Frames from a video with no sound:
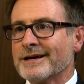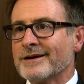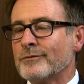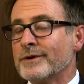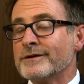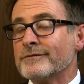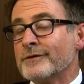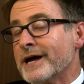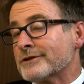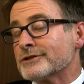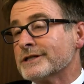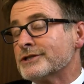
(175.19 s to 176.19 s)
We
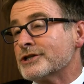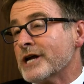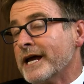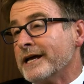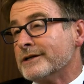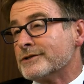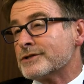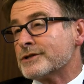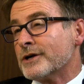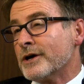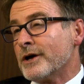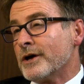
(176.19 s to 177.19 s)
actually
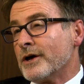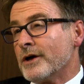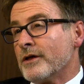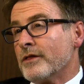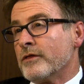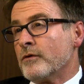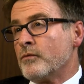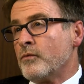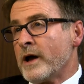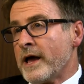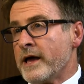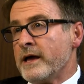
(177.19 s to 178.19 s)
changed the
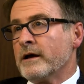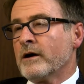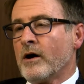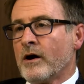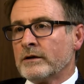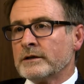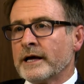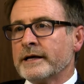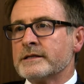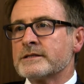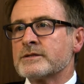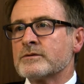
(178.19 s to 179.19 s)
way call
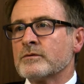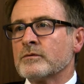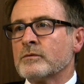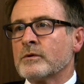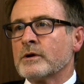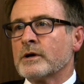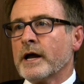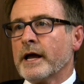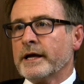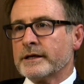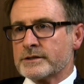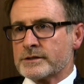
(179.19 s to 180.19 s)
lights were
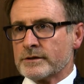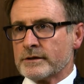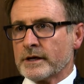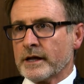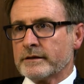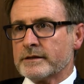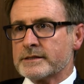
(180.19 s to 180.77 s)
answered and the